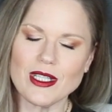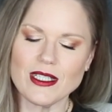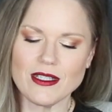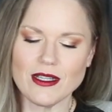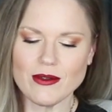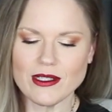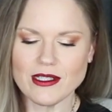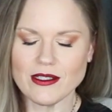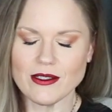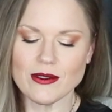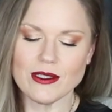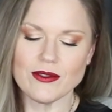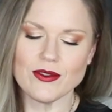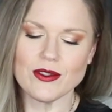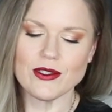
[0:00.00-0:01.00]
Now I can go
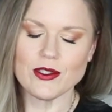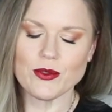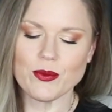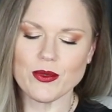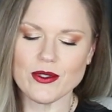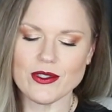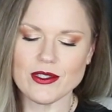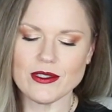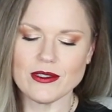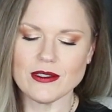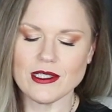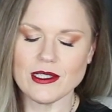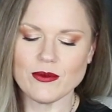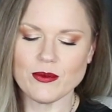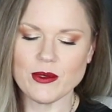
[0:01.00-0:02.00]
after this person.
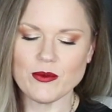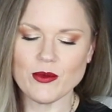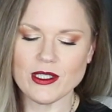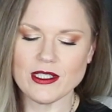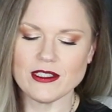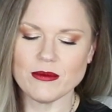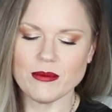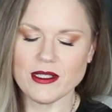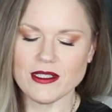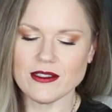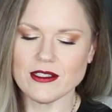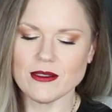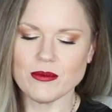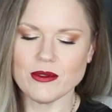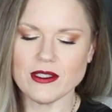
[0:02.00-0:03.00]
I've been wanting to
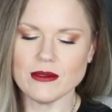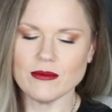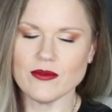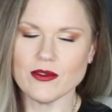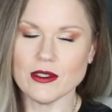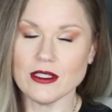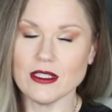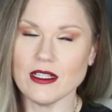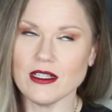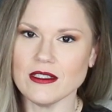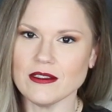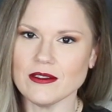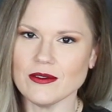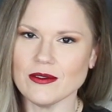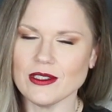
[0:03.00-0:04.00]
balance up with them for a
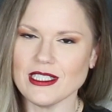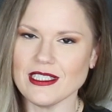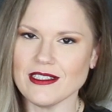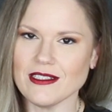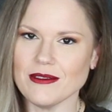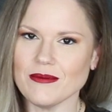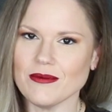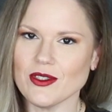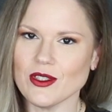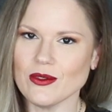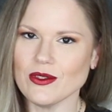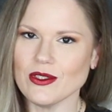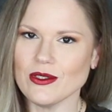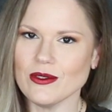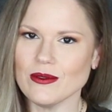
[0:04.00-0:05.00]
long time.
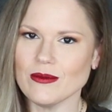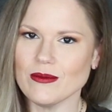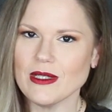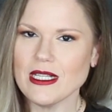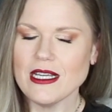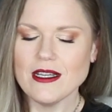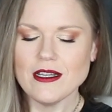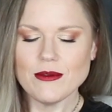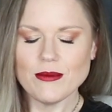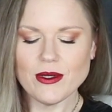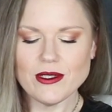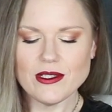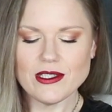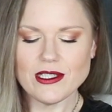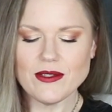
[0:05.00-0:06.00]
Told you.
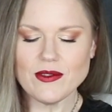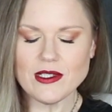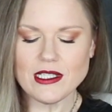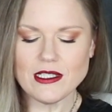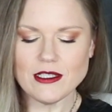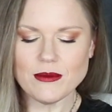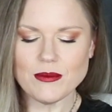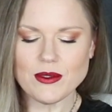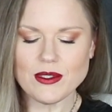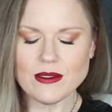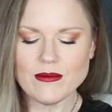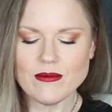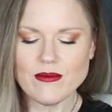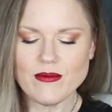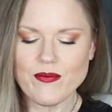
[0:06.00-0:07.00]
Part of Seven of Cups.
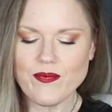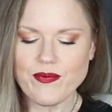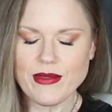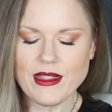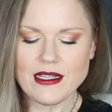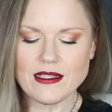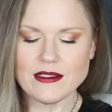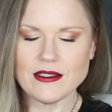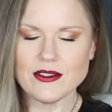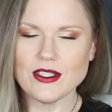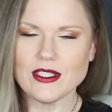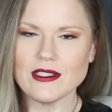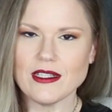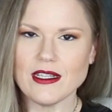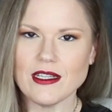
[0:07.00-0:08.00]
It's not
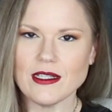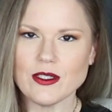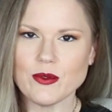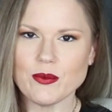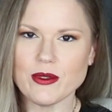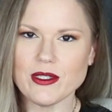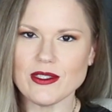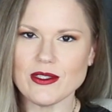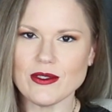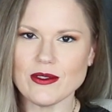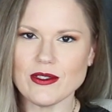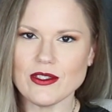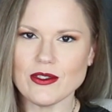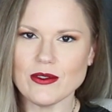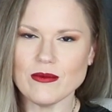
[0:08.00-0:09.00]
just X. Please don't
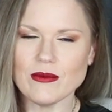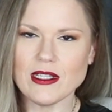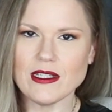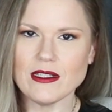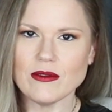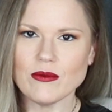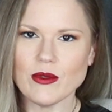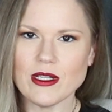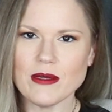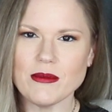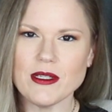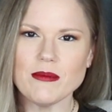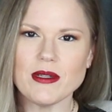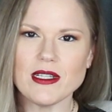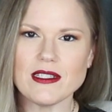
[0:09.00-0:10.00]
assume that. What I
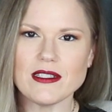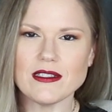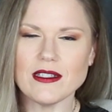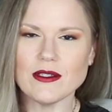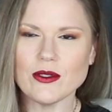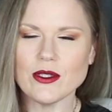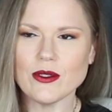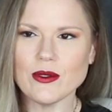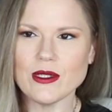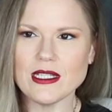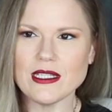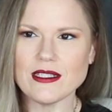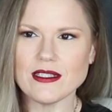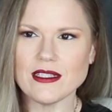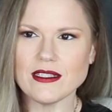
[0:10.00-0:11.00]
mean by slow going
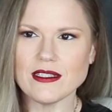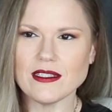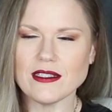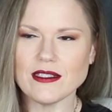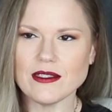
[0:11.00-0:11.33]
is that